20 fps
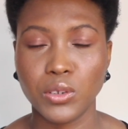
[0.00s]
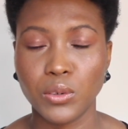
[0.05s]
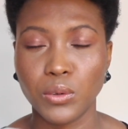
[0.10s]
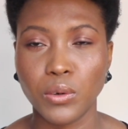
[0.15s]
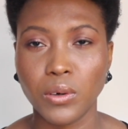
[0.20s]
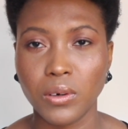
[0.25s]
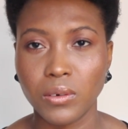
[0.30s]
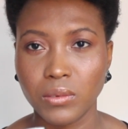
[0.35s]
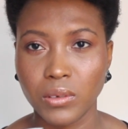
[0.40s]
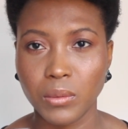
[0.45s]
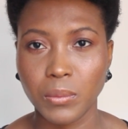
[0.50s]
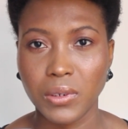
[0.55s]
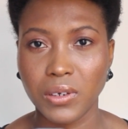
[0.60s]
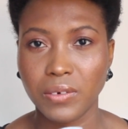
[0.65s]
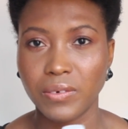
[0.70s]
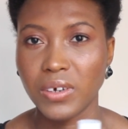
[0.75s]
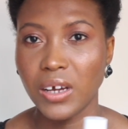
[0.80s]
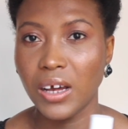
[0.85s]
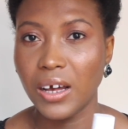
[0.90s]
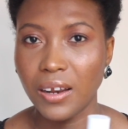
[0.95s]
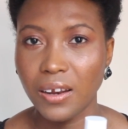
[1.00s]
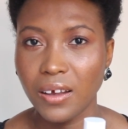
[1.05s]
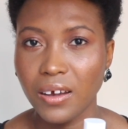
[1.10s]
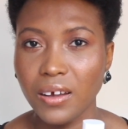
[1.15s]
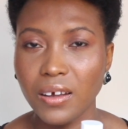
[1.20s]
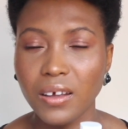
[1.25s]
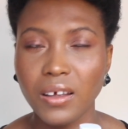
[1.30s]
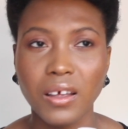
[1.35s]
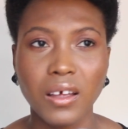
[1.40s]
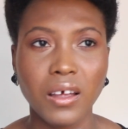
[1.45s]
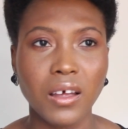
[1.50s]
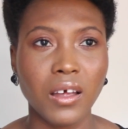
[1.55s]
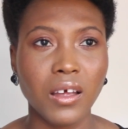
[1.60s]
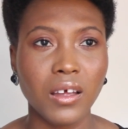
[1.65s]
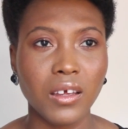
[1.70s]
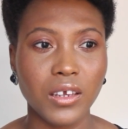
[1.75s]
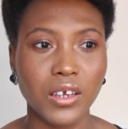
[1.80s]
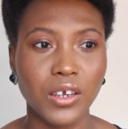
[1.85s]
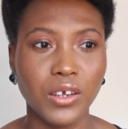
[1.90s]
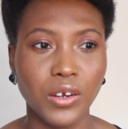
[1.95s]
to all women of colour.
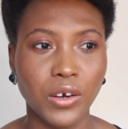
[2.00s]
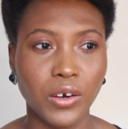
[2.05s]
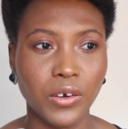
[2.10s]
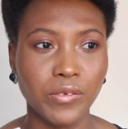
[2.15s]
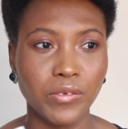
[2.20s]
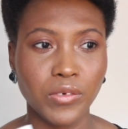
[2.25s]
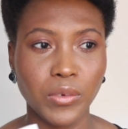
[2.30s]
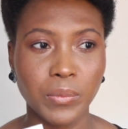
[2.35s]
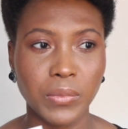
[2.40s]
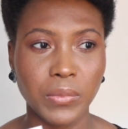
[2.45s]
You know,